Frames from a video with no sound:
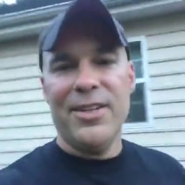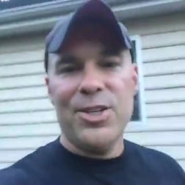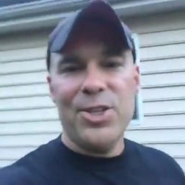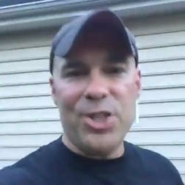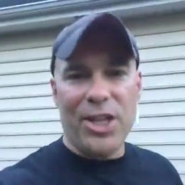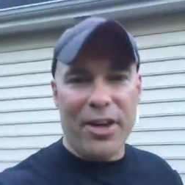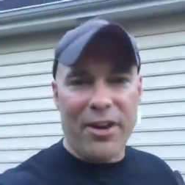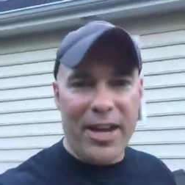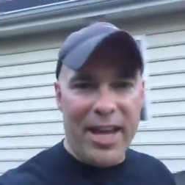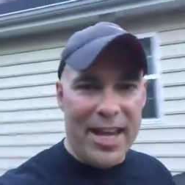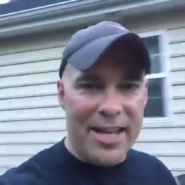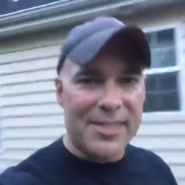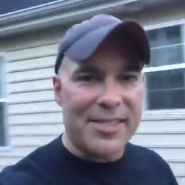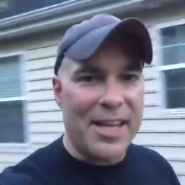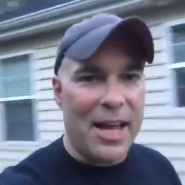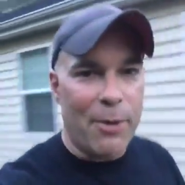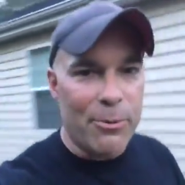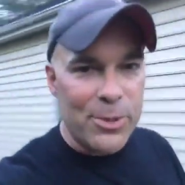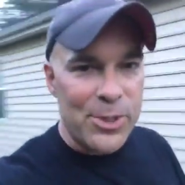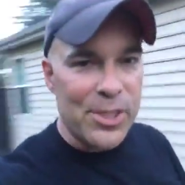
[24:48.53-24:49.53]
Sherry asks,
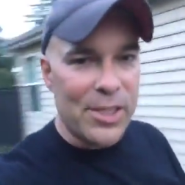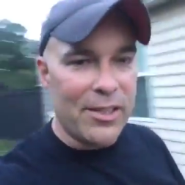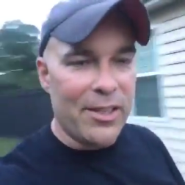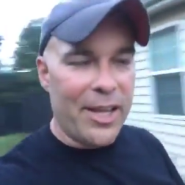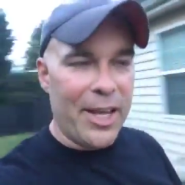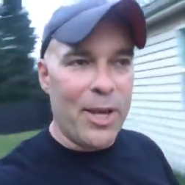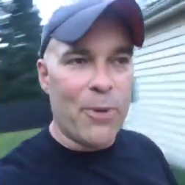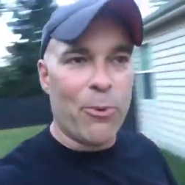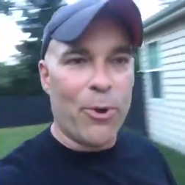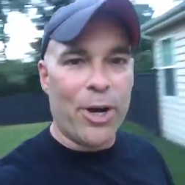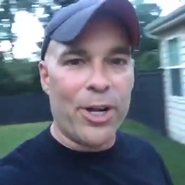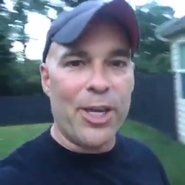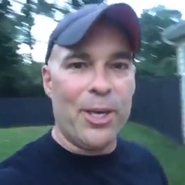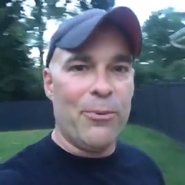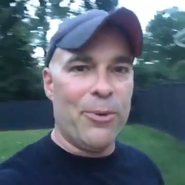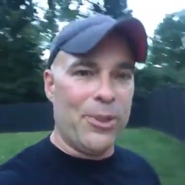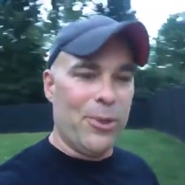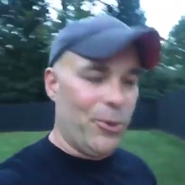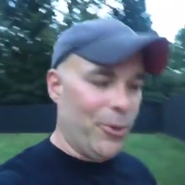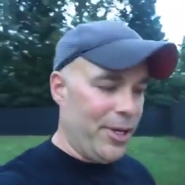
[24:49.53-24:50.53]
how was it like working
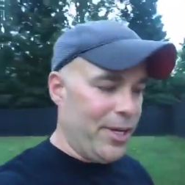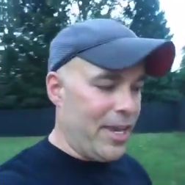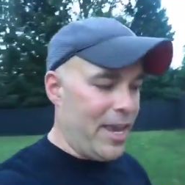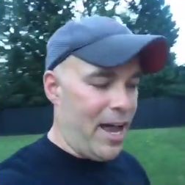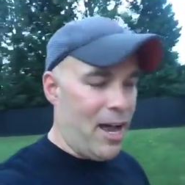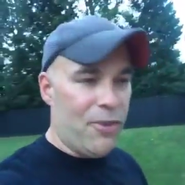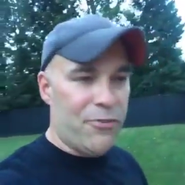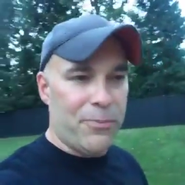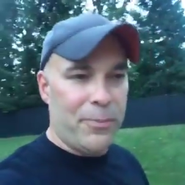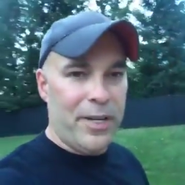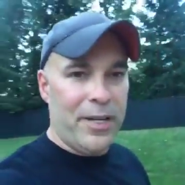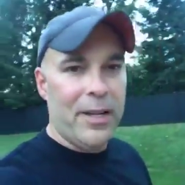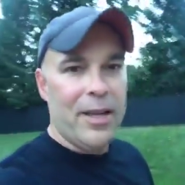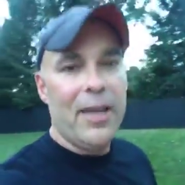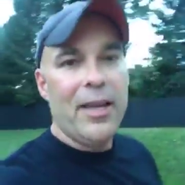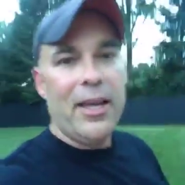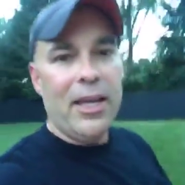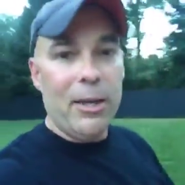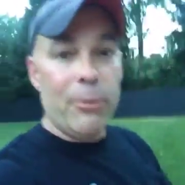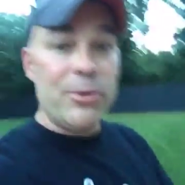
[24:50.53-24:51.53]
with Lloyd Kaufman?
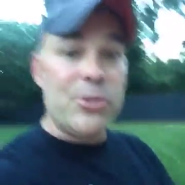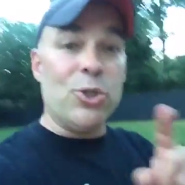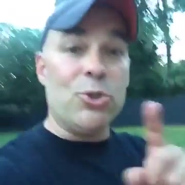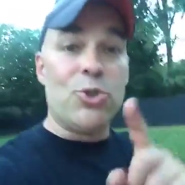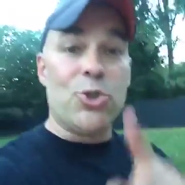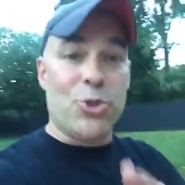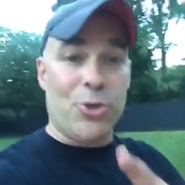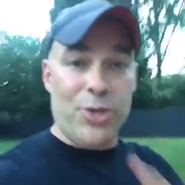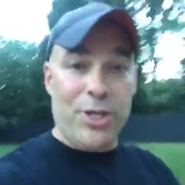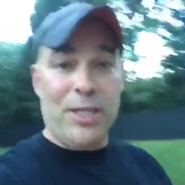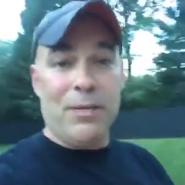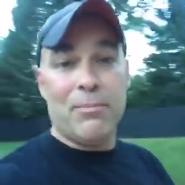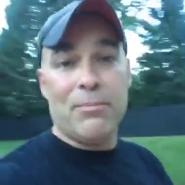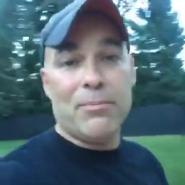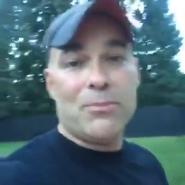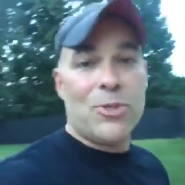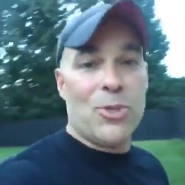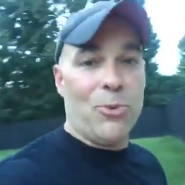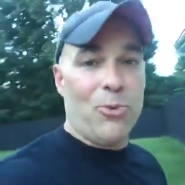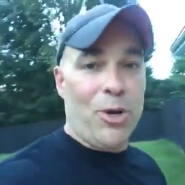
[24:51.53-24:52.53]
it was a dream
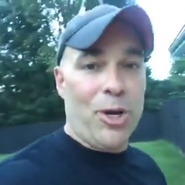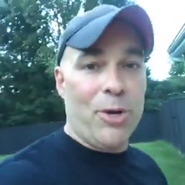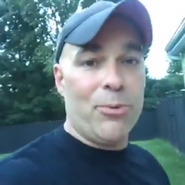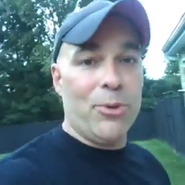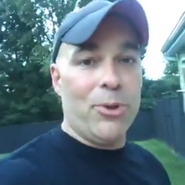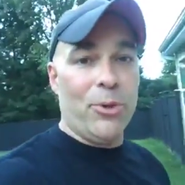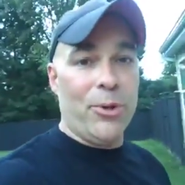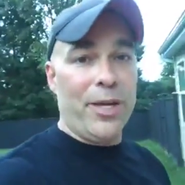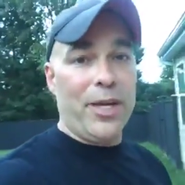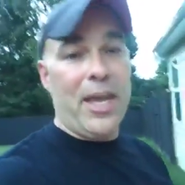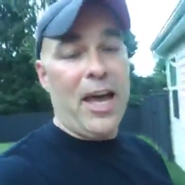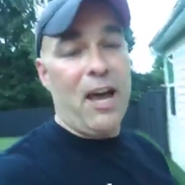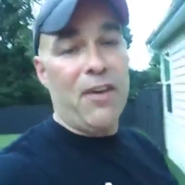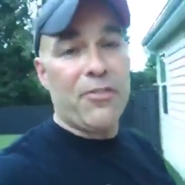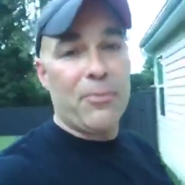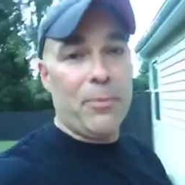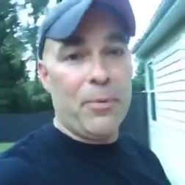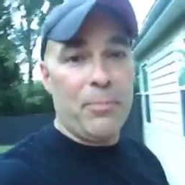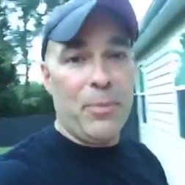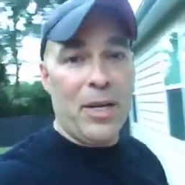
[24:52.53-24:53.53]
to work with Lloyd
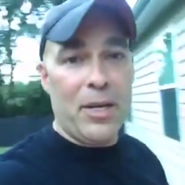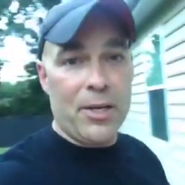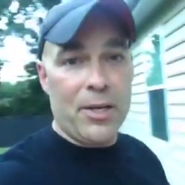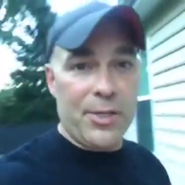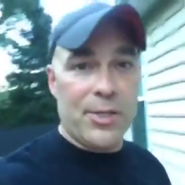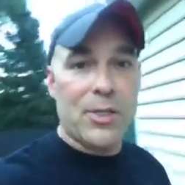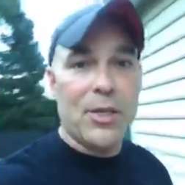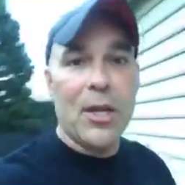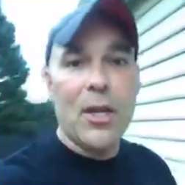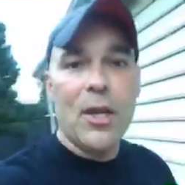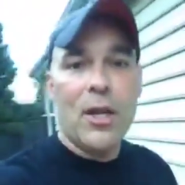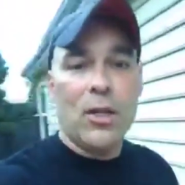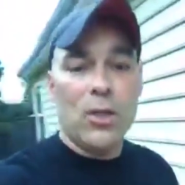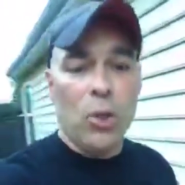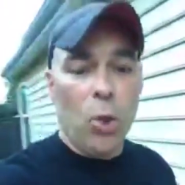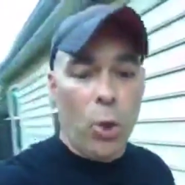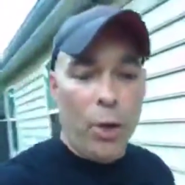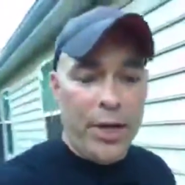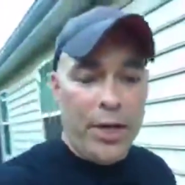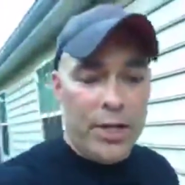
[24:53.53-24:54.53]
Kaufman, because
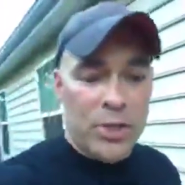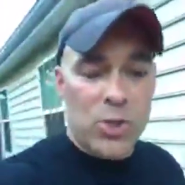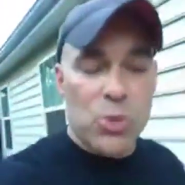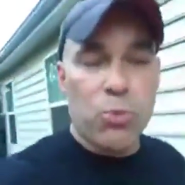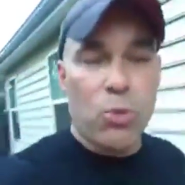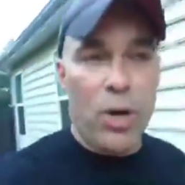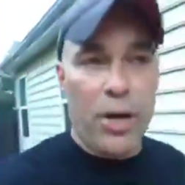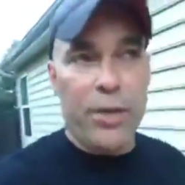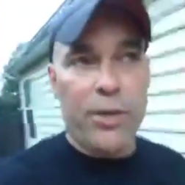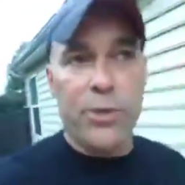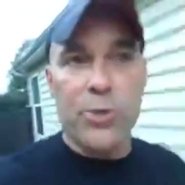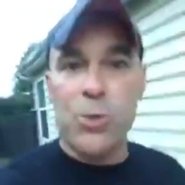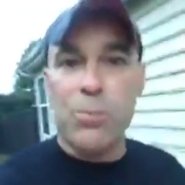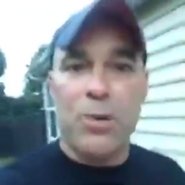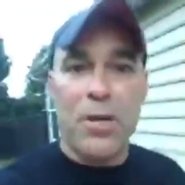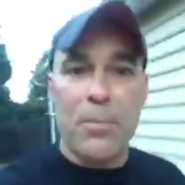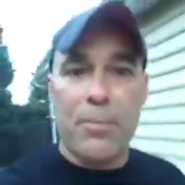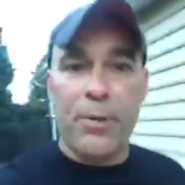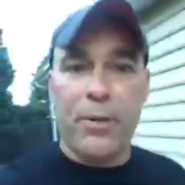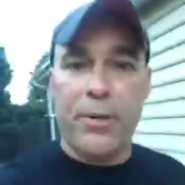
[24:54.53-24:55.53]
Lloyd is one of those
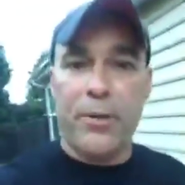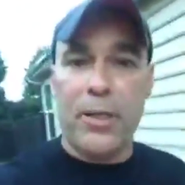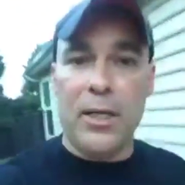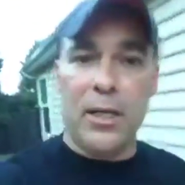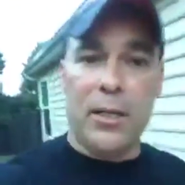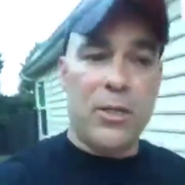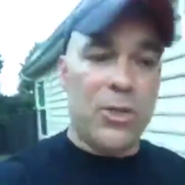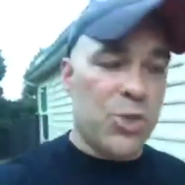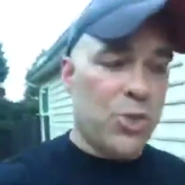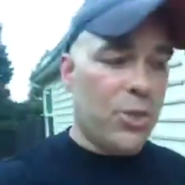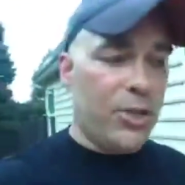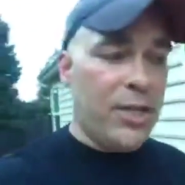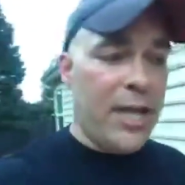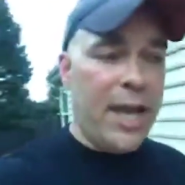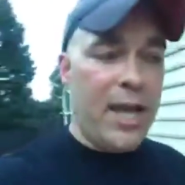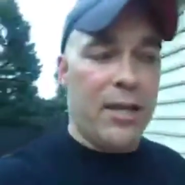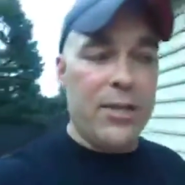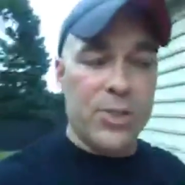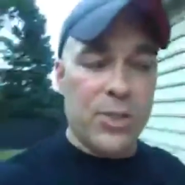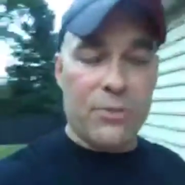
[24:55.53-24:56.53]
people in the industry
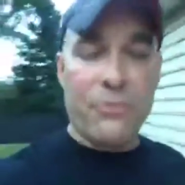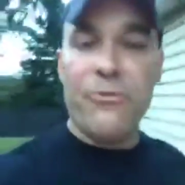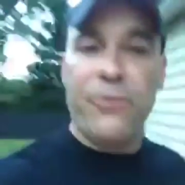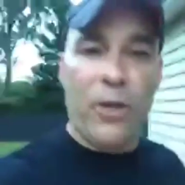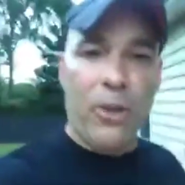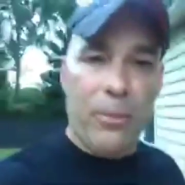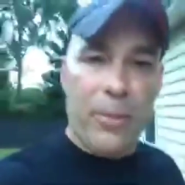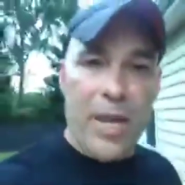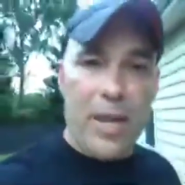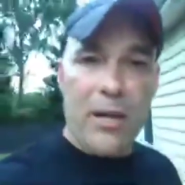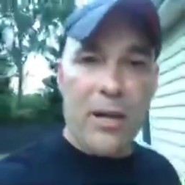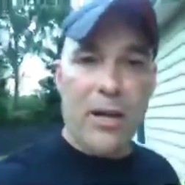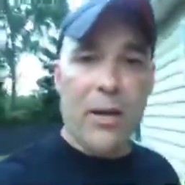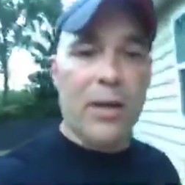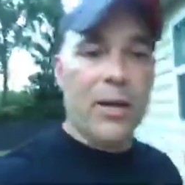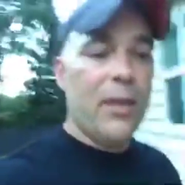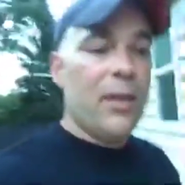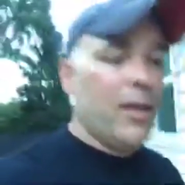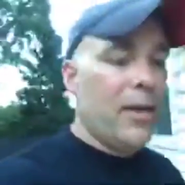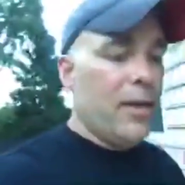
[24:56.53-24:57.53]
now as a
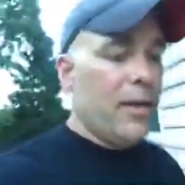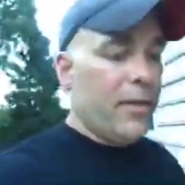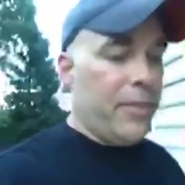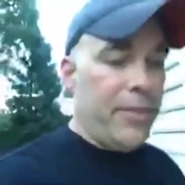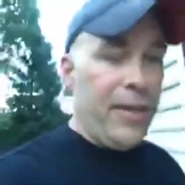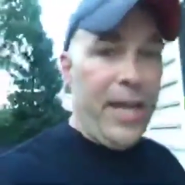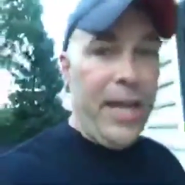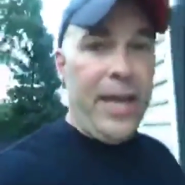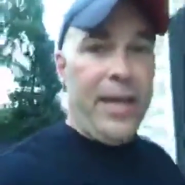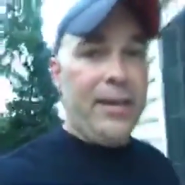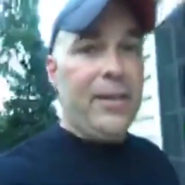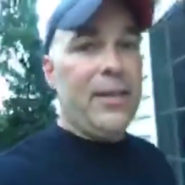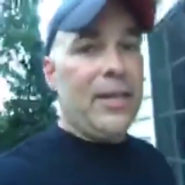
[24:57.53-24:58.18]
filmmaker that